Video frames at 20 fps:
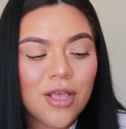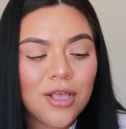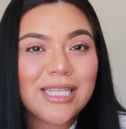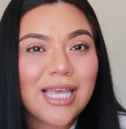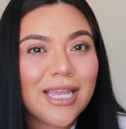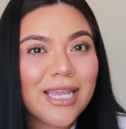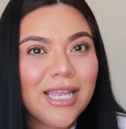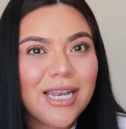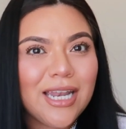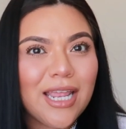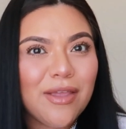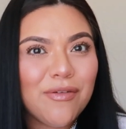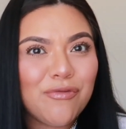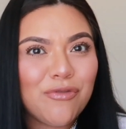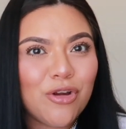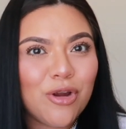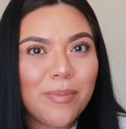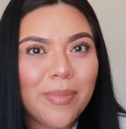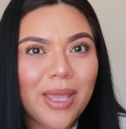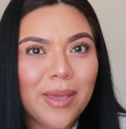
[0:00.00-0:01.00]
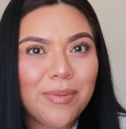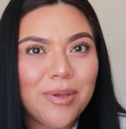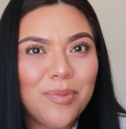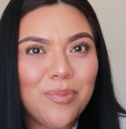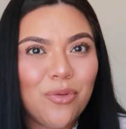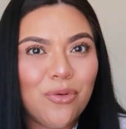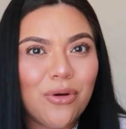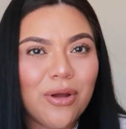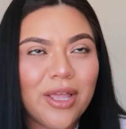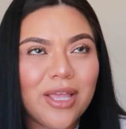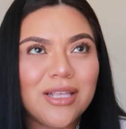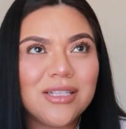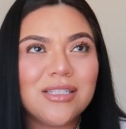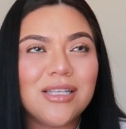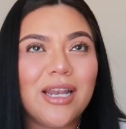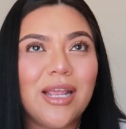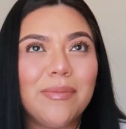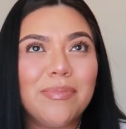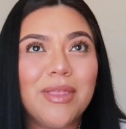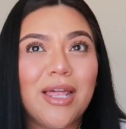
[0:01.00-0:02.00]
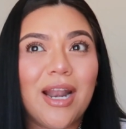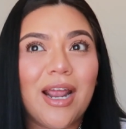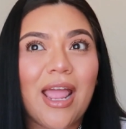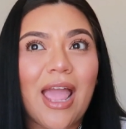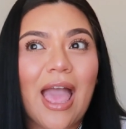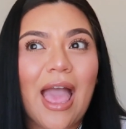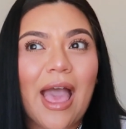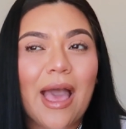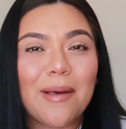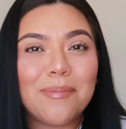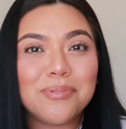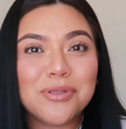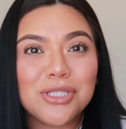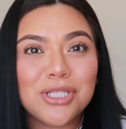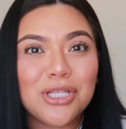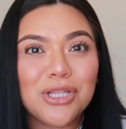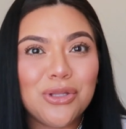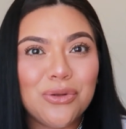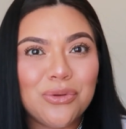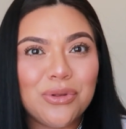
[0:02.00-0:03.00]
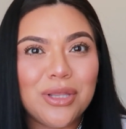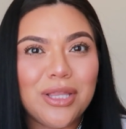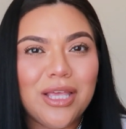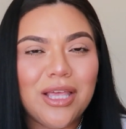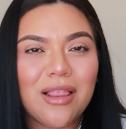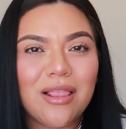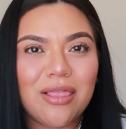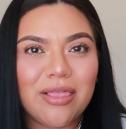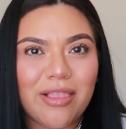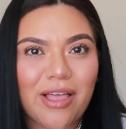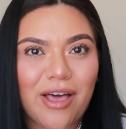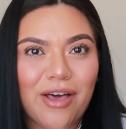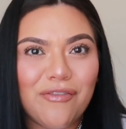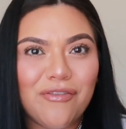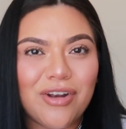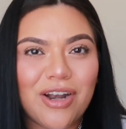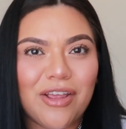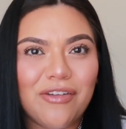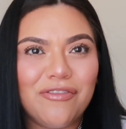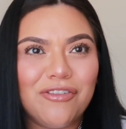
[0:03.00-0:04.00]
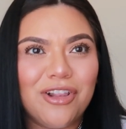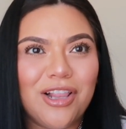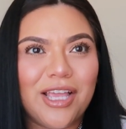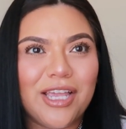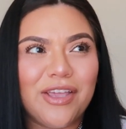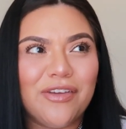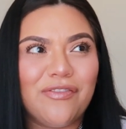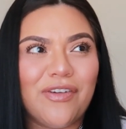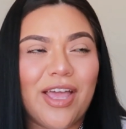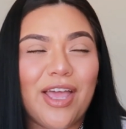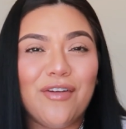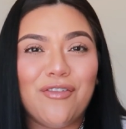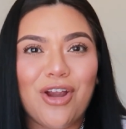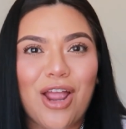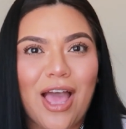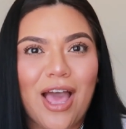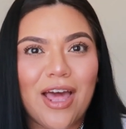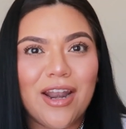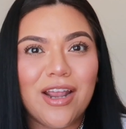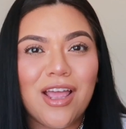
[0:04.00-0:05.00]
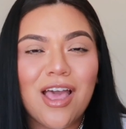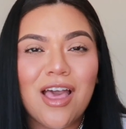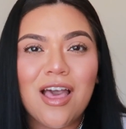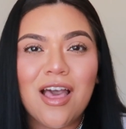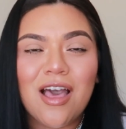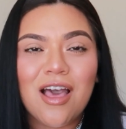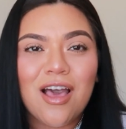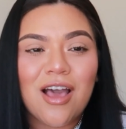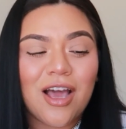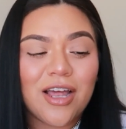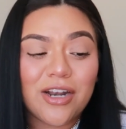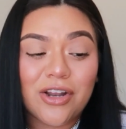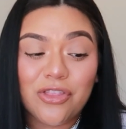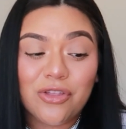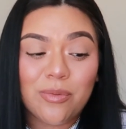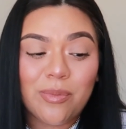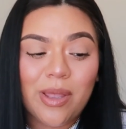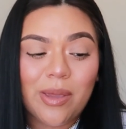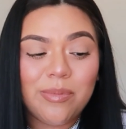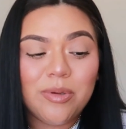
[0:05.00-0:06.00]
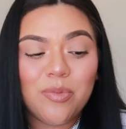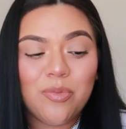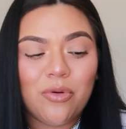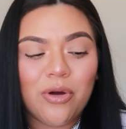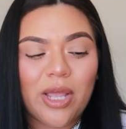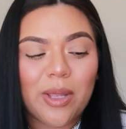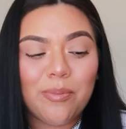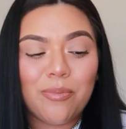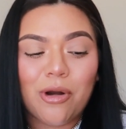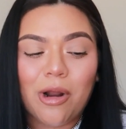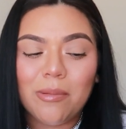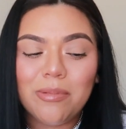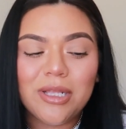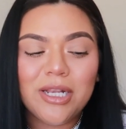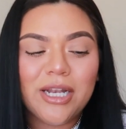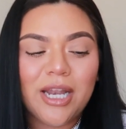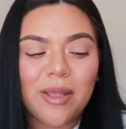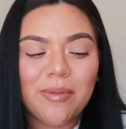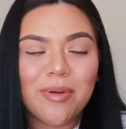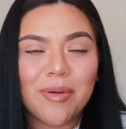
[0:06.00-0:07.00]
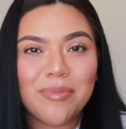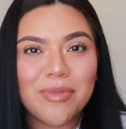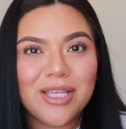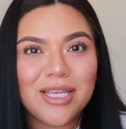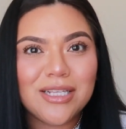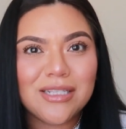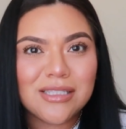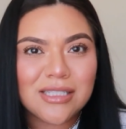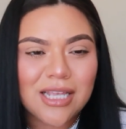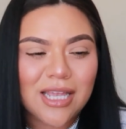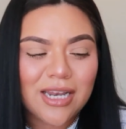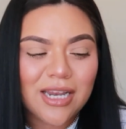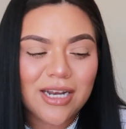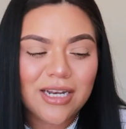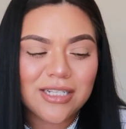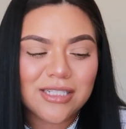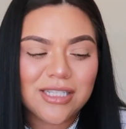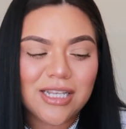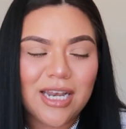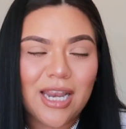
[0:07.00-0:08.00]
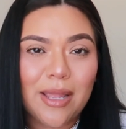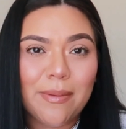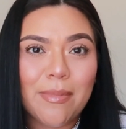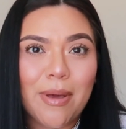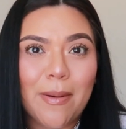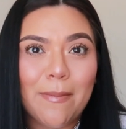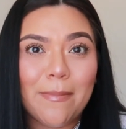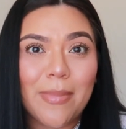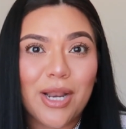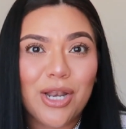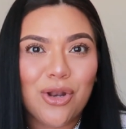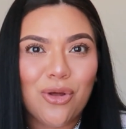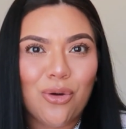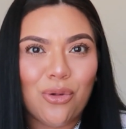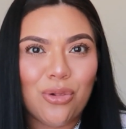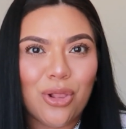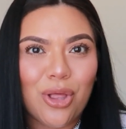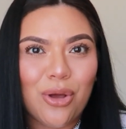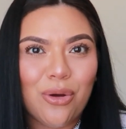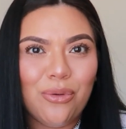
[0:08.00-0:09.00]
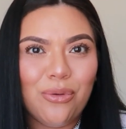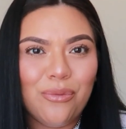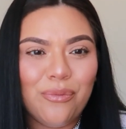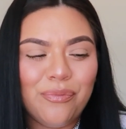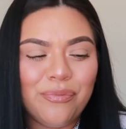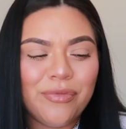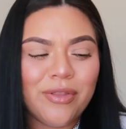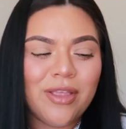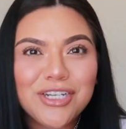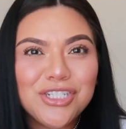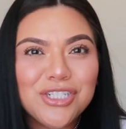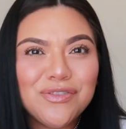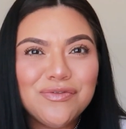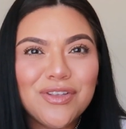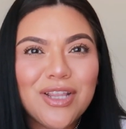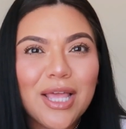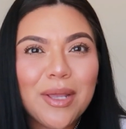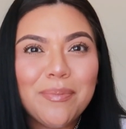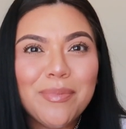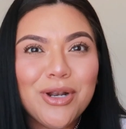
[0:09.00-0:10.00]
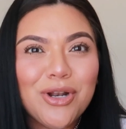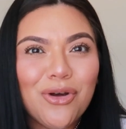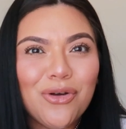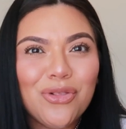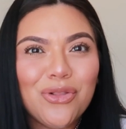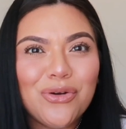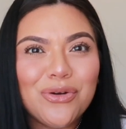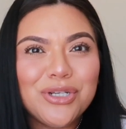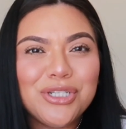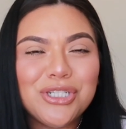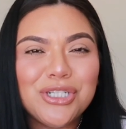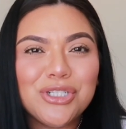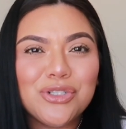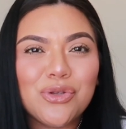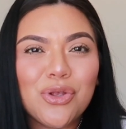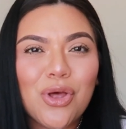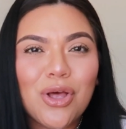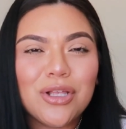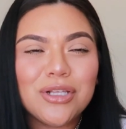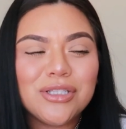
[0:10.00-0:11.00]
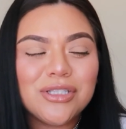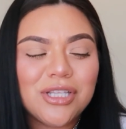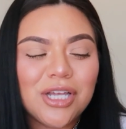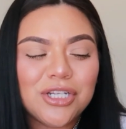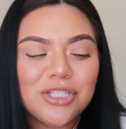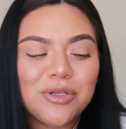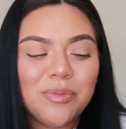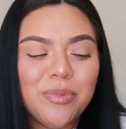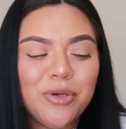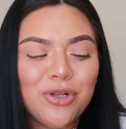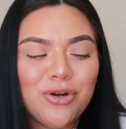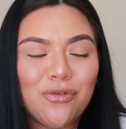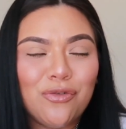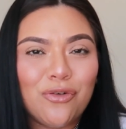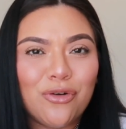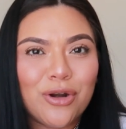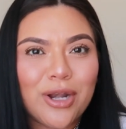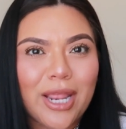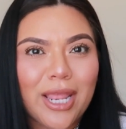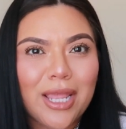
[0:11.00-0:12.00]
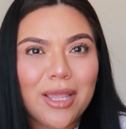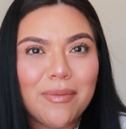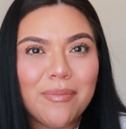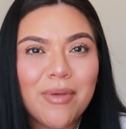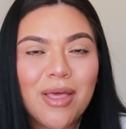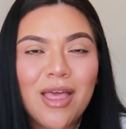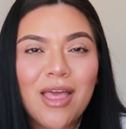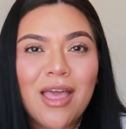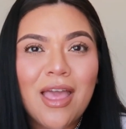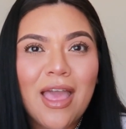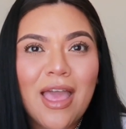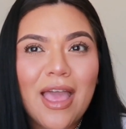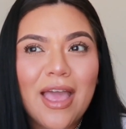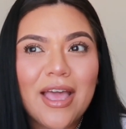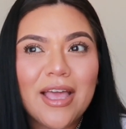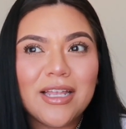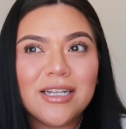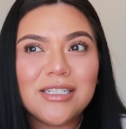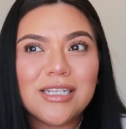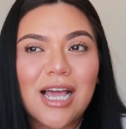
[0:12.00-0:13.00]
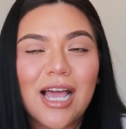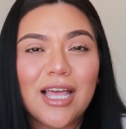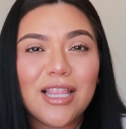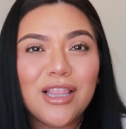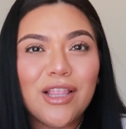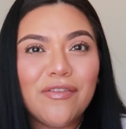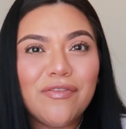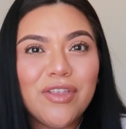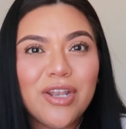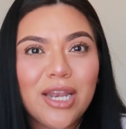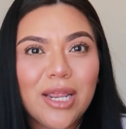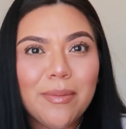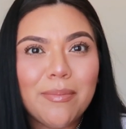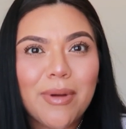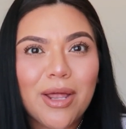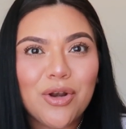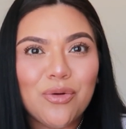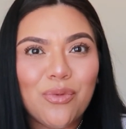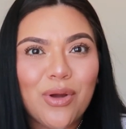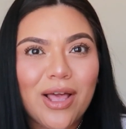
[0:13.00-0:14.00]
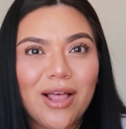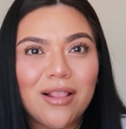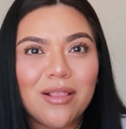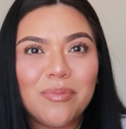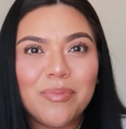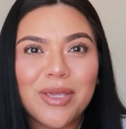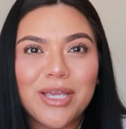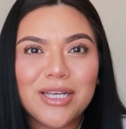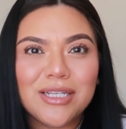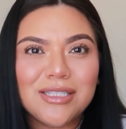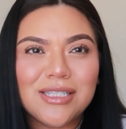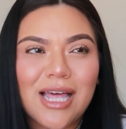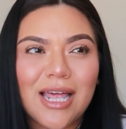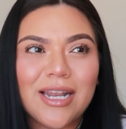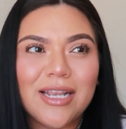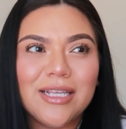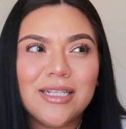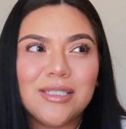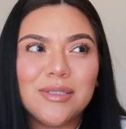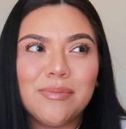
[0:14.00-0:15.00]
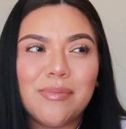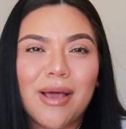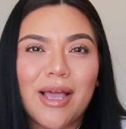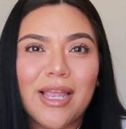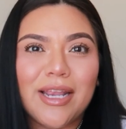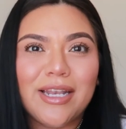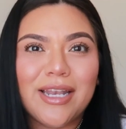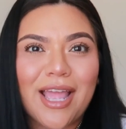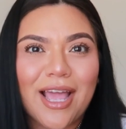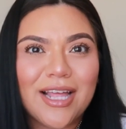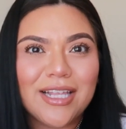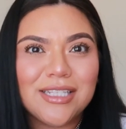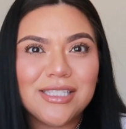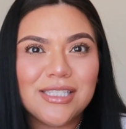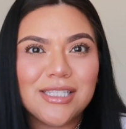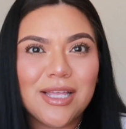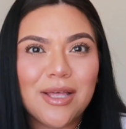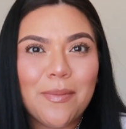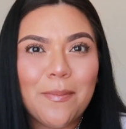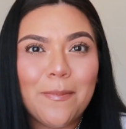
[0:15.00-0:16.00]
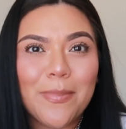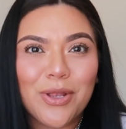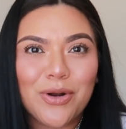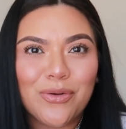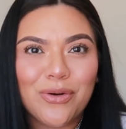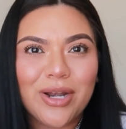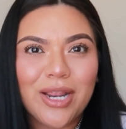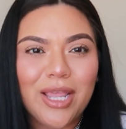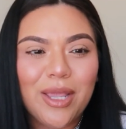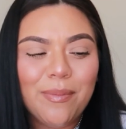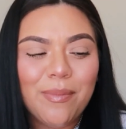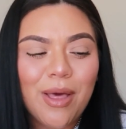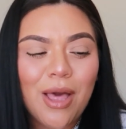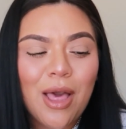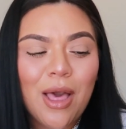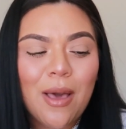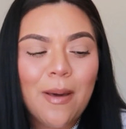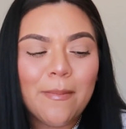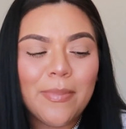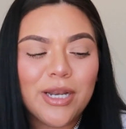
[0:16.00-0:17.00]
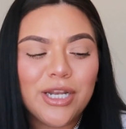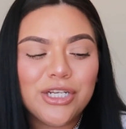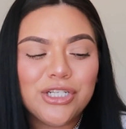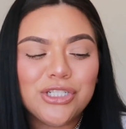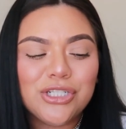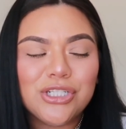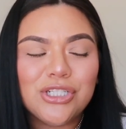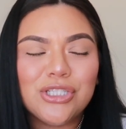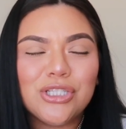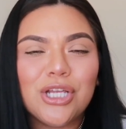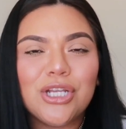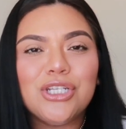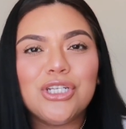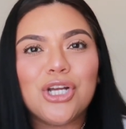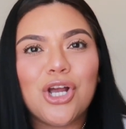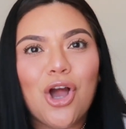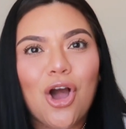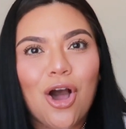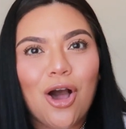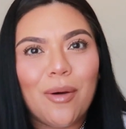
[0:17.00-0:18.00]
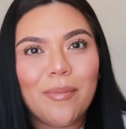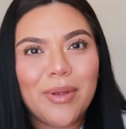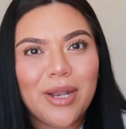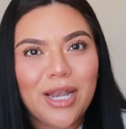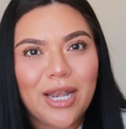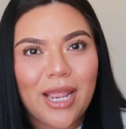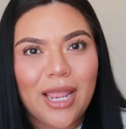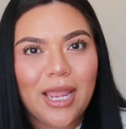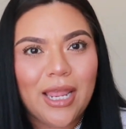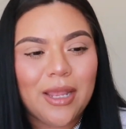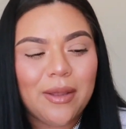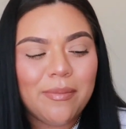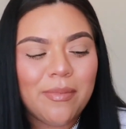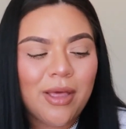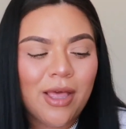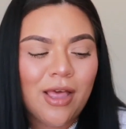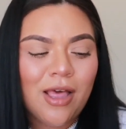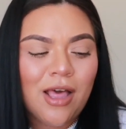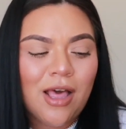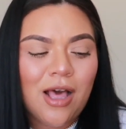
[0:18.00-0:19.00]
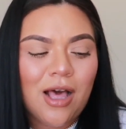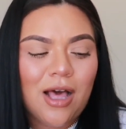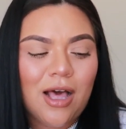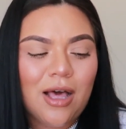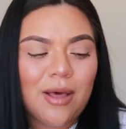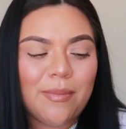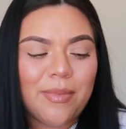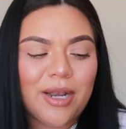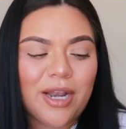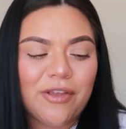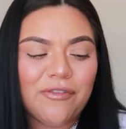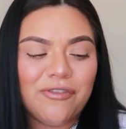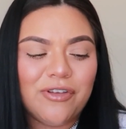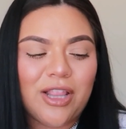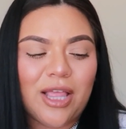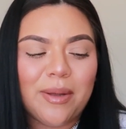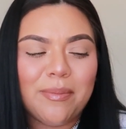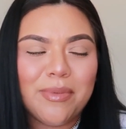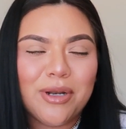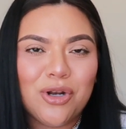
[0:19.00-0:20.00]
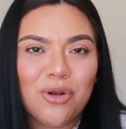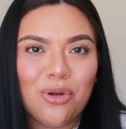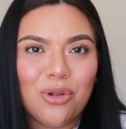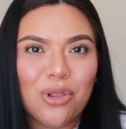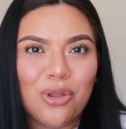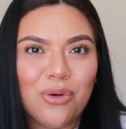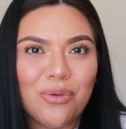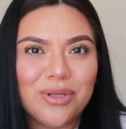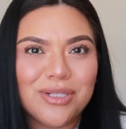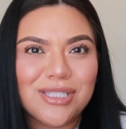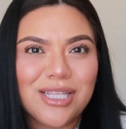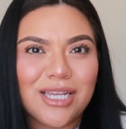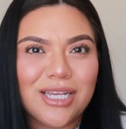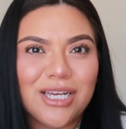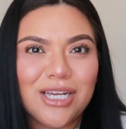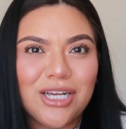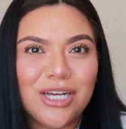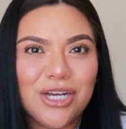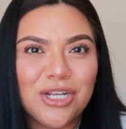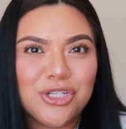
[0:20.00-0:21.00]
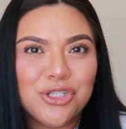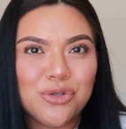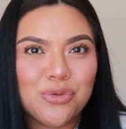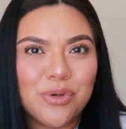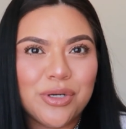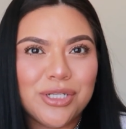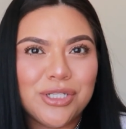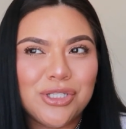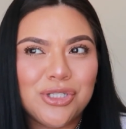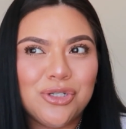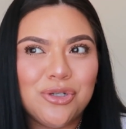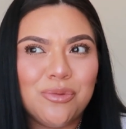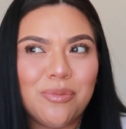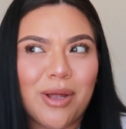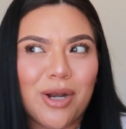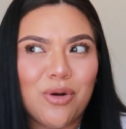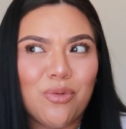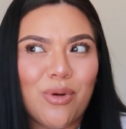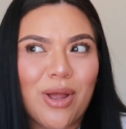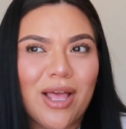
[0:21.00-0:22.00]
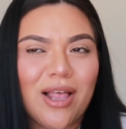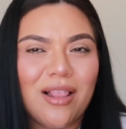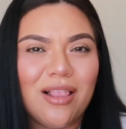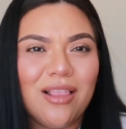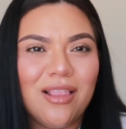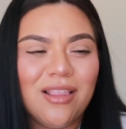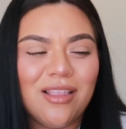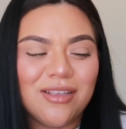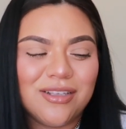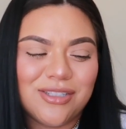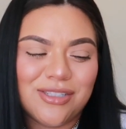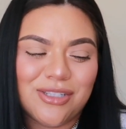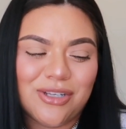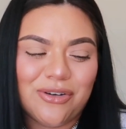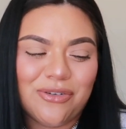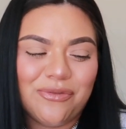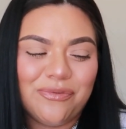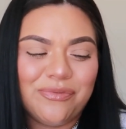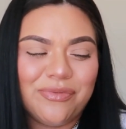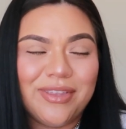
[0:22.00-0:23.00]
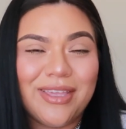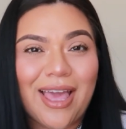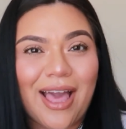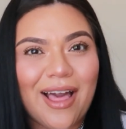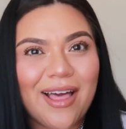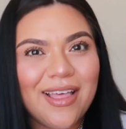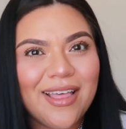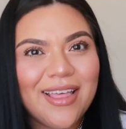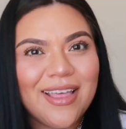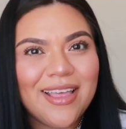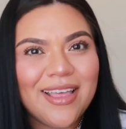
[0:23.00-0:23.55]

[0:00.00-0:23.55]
Second name for a baby boy is a name that I absolutely love, and I feel like if I ever had another baby boy, I'd probably name him this, and it is the name Manolo. I just feel like Manolo is just such a beautiful name, and I love the name Manuel because that is my dad's middle name, but it's just such a common name, and I feel like Manolo is like a good twist to Manuel, so yeah.